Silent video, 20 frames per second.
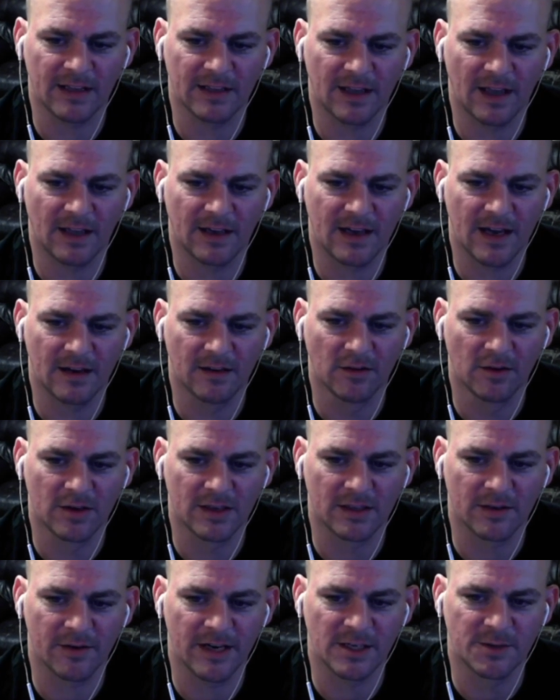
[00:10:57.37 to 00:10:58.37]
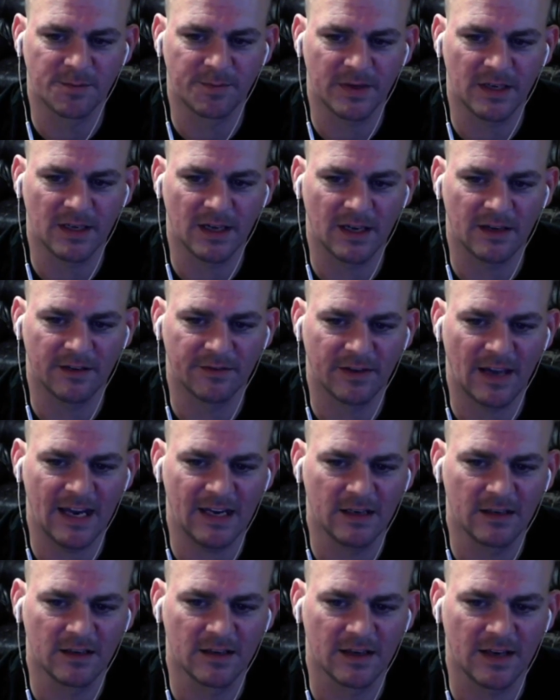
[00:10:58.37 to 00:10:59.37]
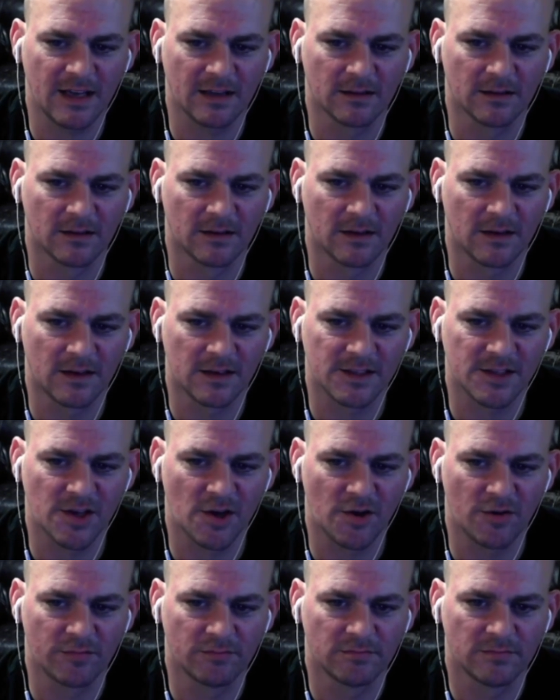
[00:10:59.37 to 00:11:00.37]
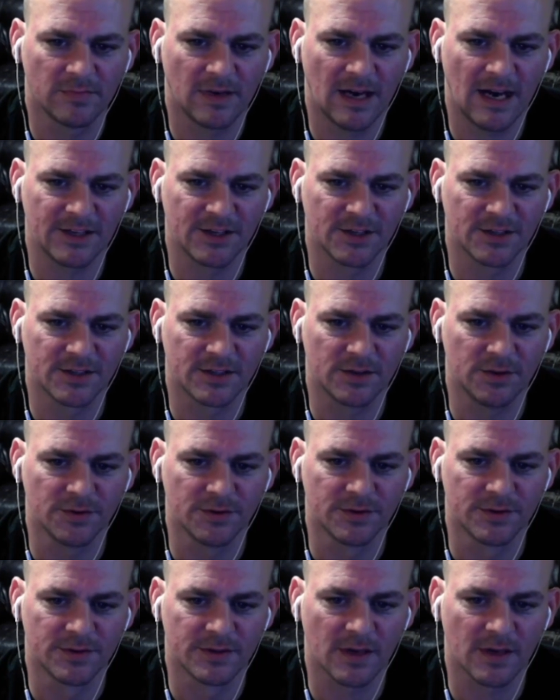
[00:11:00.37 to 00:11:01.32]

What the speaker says: I kind of look at their HP, and if Aiden can handle it on his own, I just use